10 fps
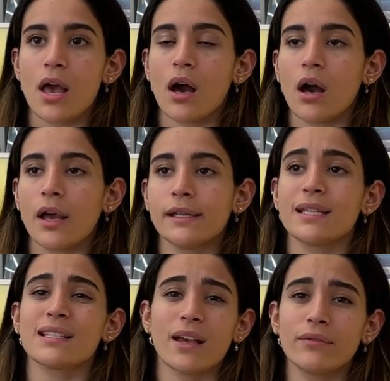
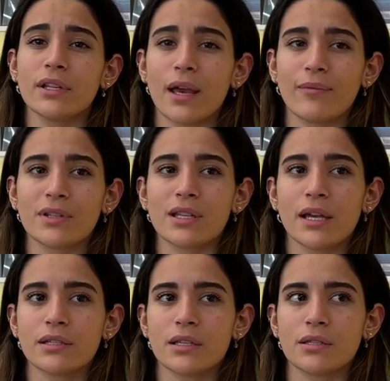ACS heavily
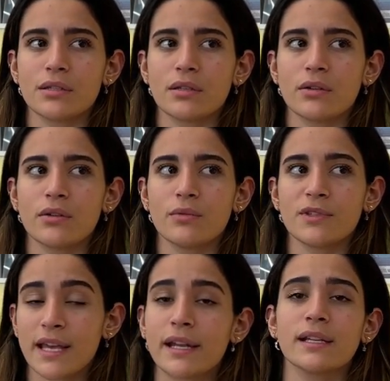emphasizes
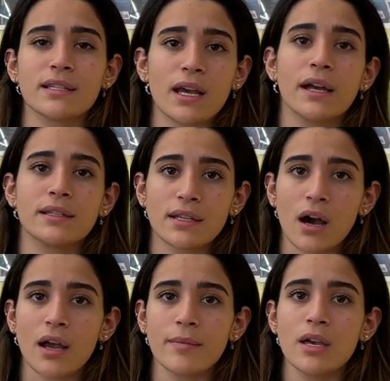setting aside
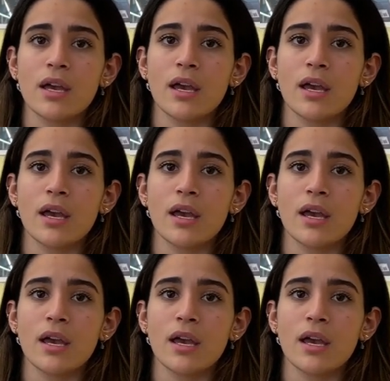time